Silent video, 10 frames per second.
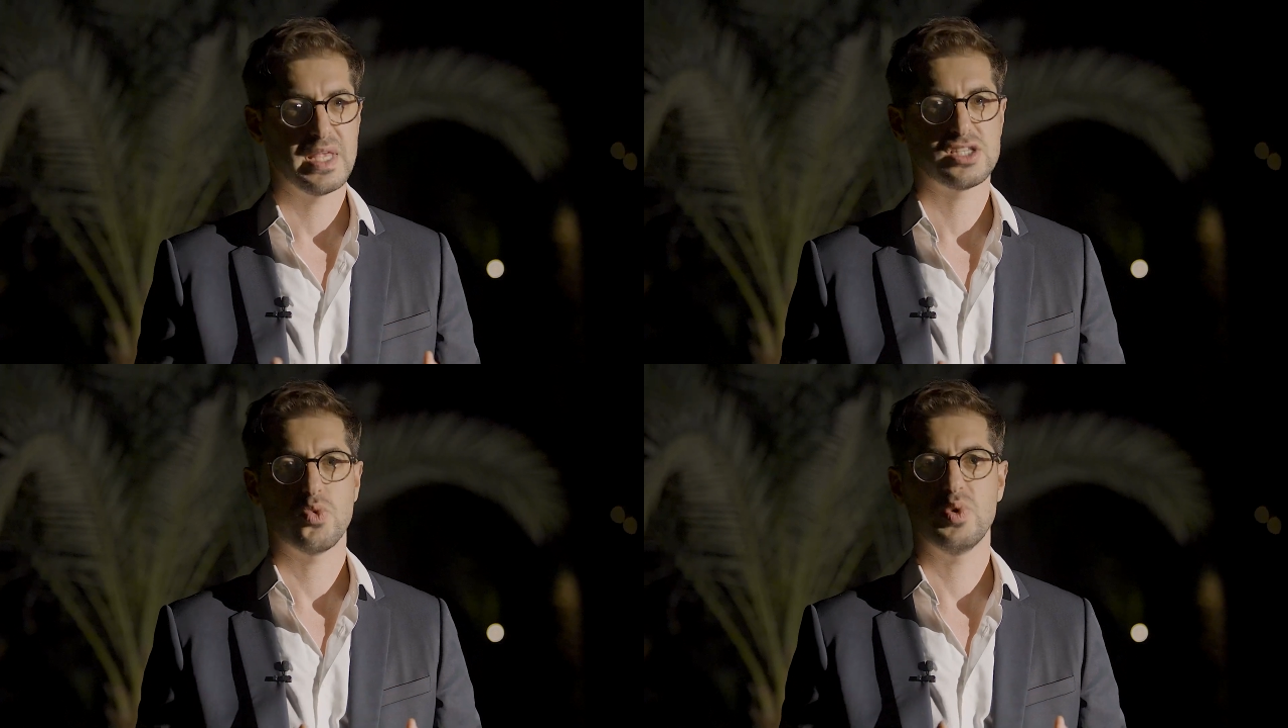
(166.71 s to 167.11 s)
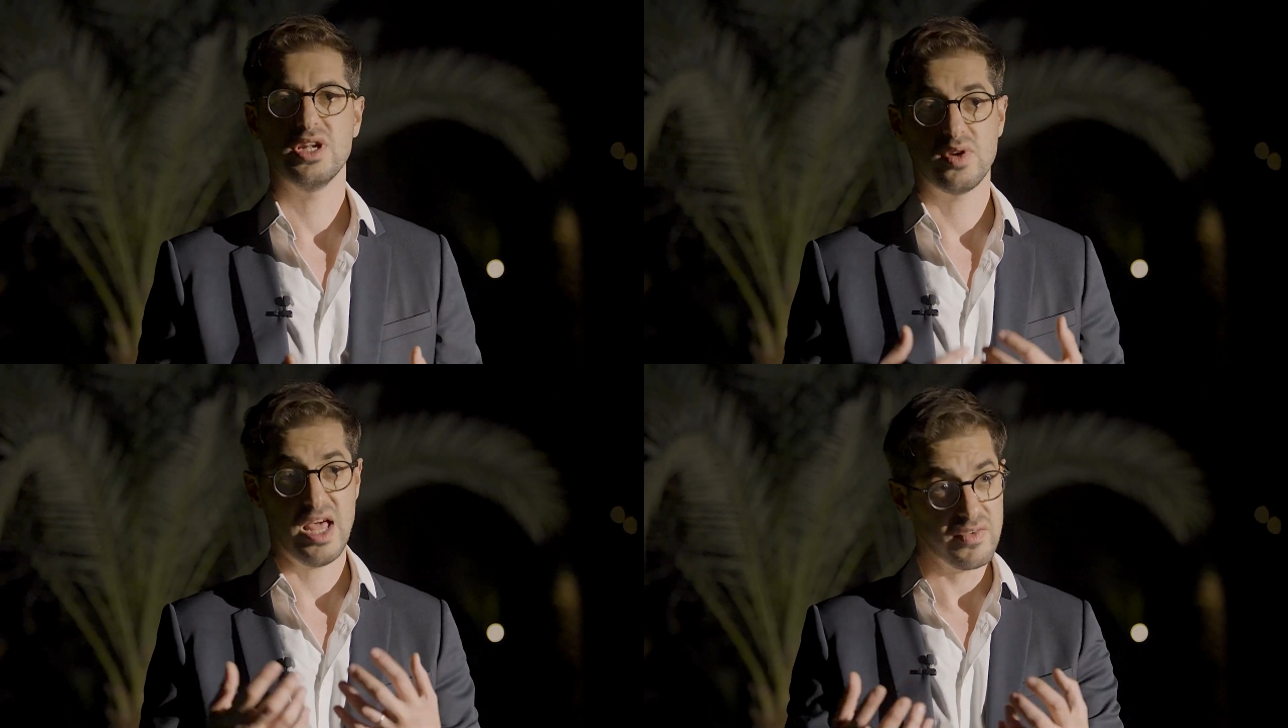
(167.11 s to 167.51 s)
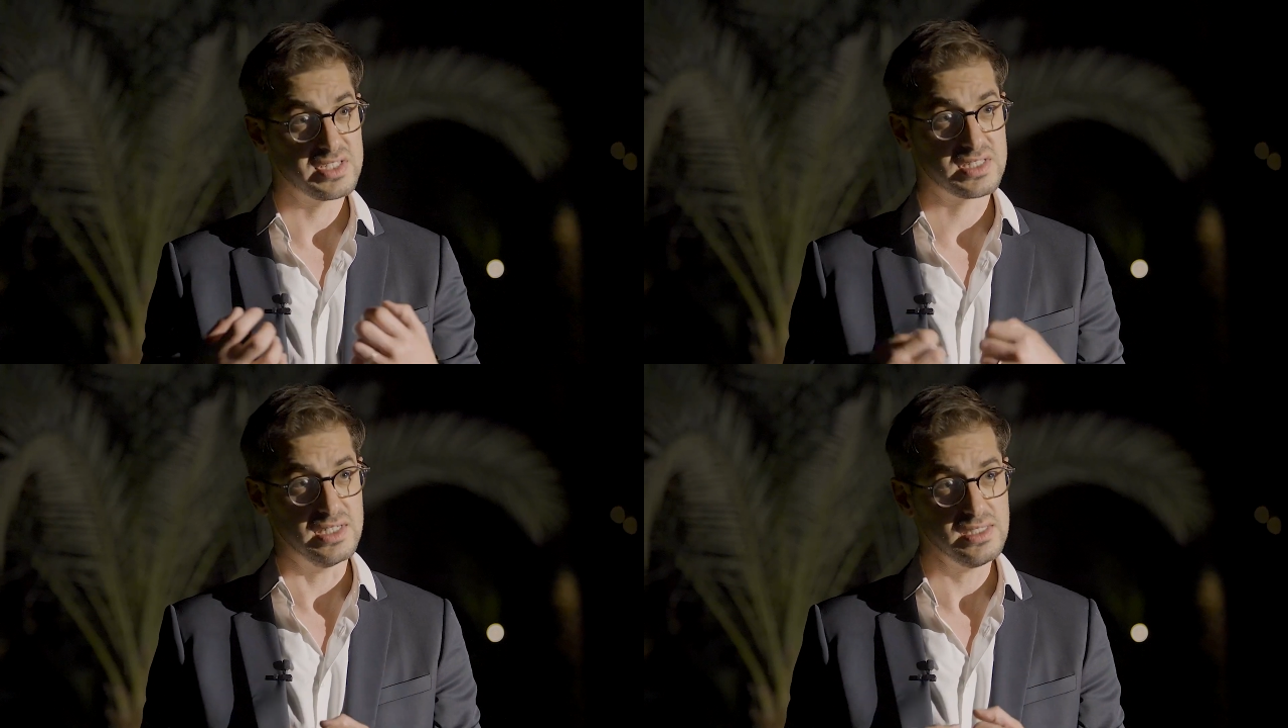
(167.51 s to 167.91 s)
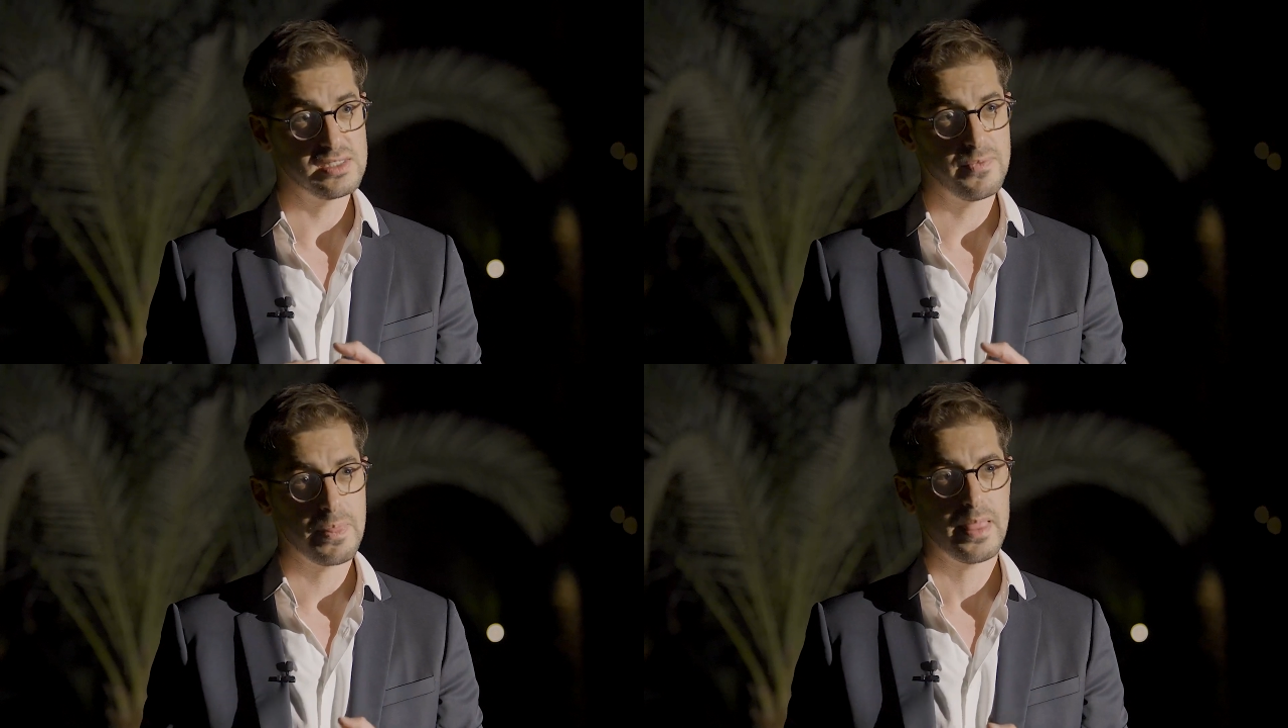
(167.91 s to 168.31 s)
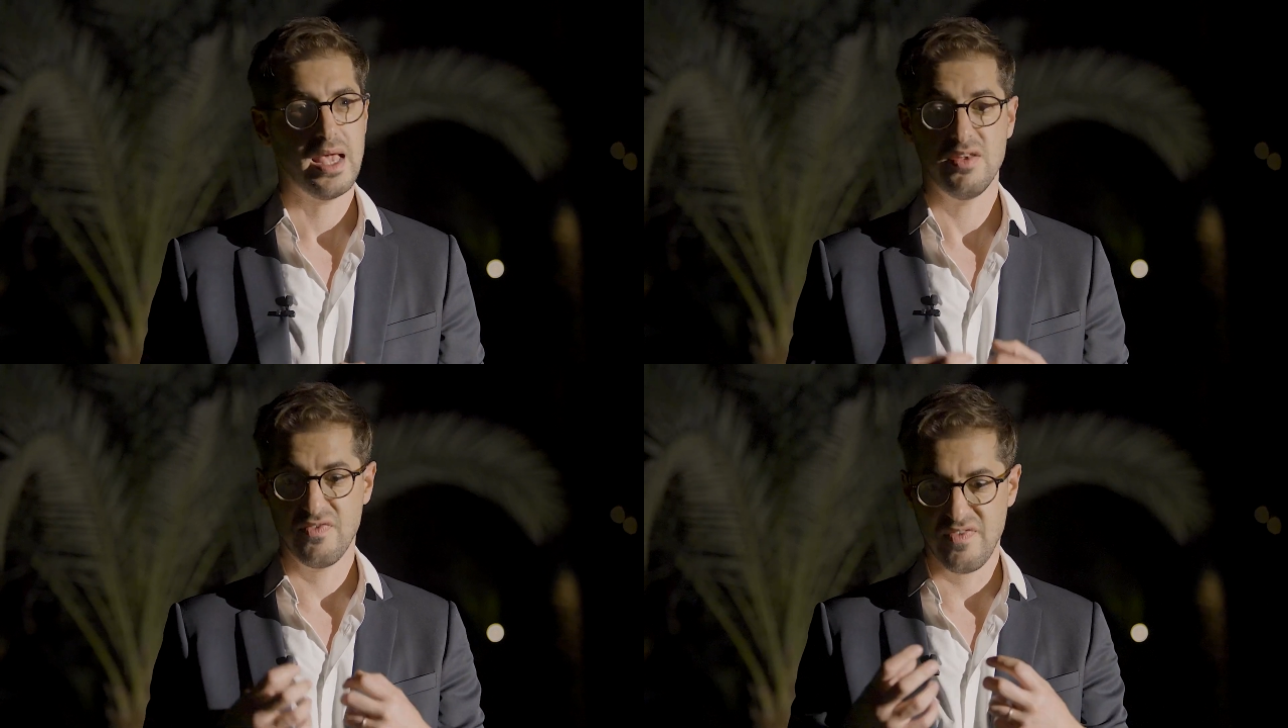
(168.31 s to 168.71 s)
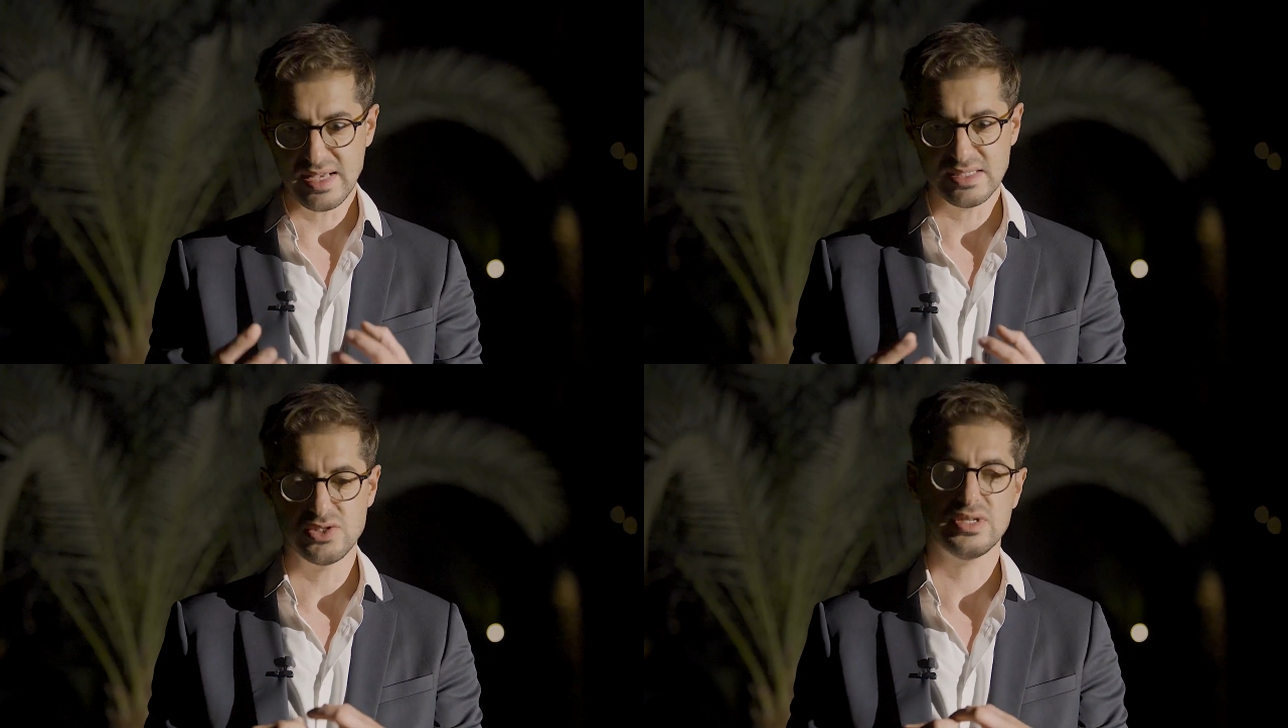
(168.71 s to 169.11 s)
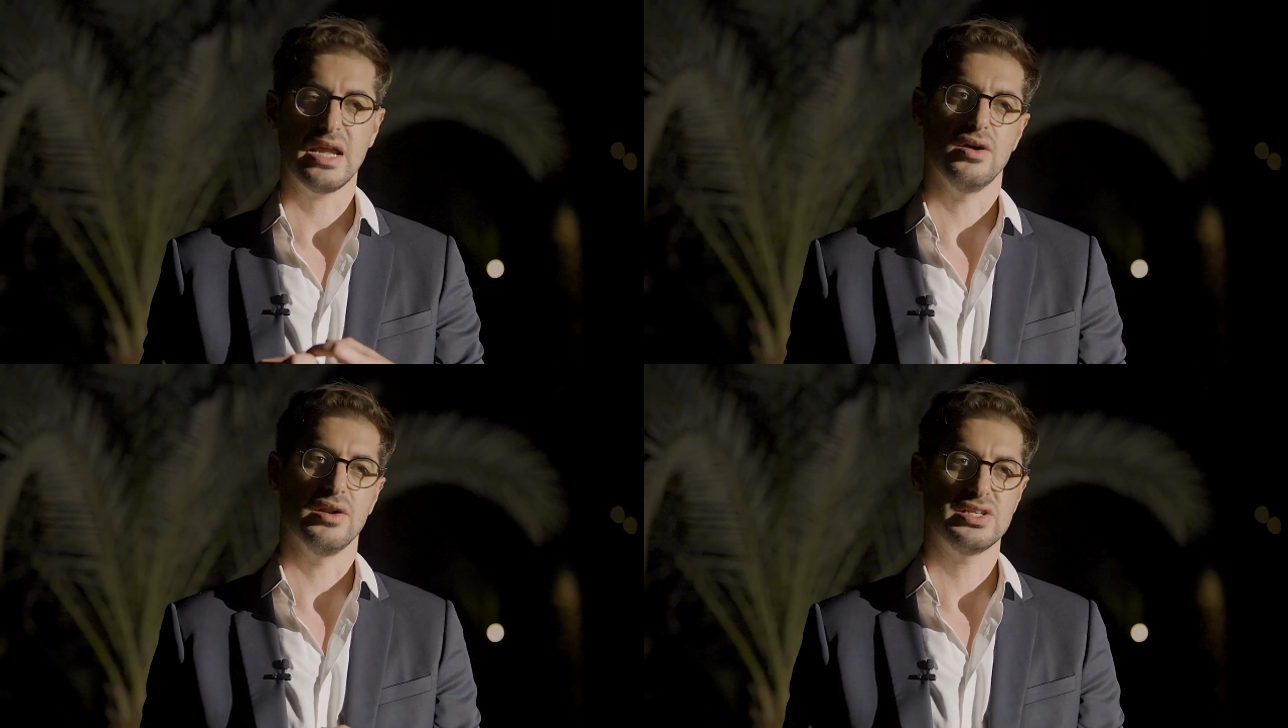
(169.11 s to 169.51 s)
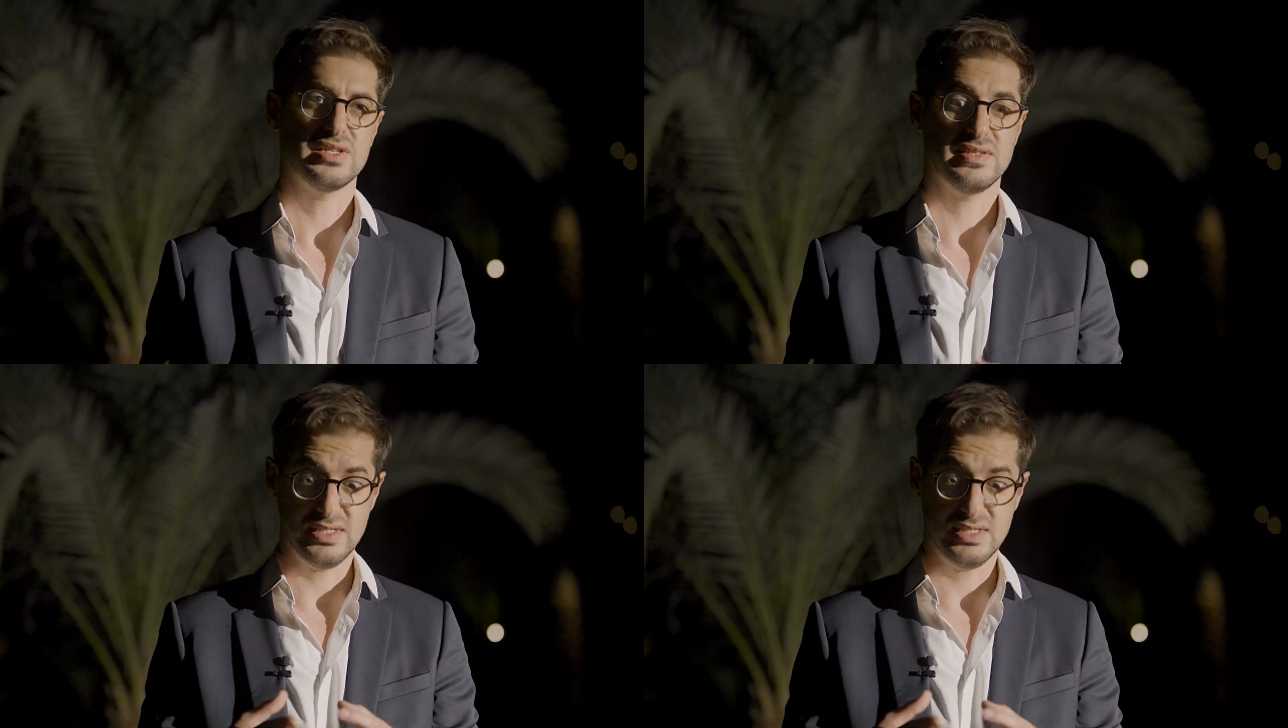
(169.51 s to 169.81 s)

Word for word: So we need to leverage this, invest into that knowledge,